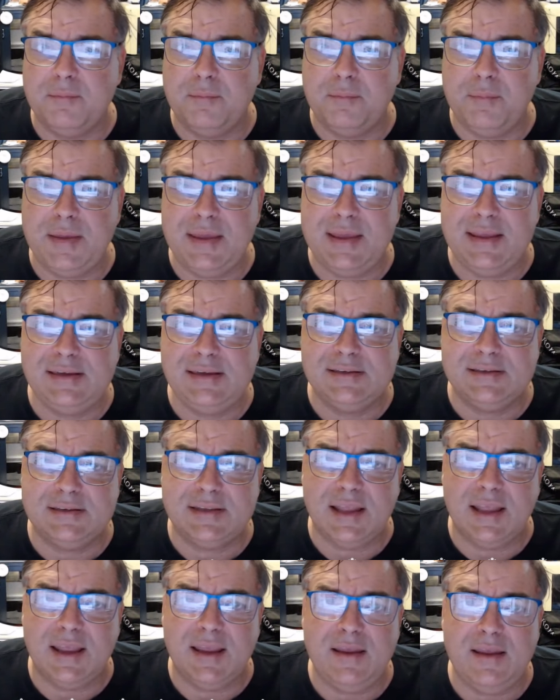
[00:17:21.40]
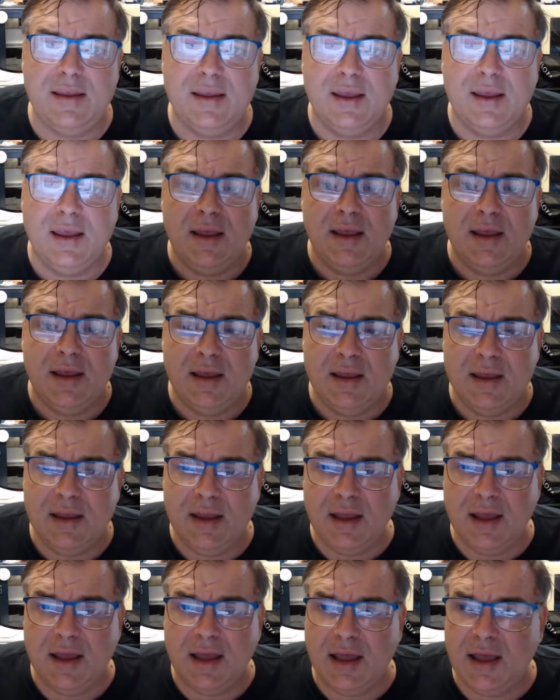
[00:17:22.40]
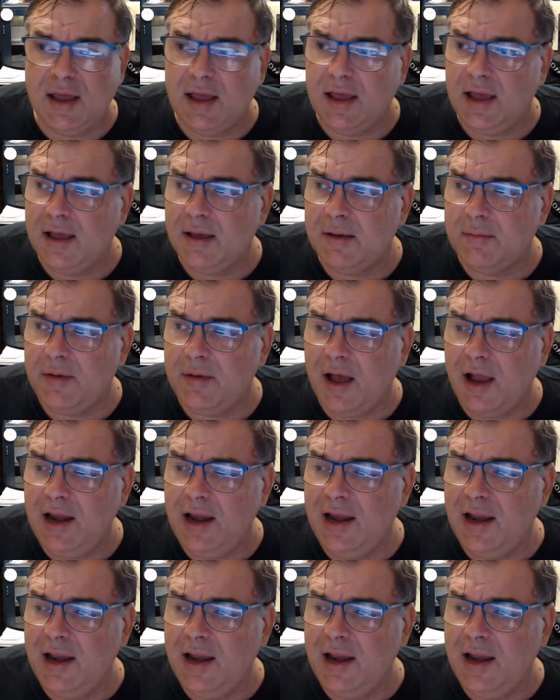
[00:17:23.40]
piece there. I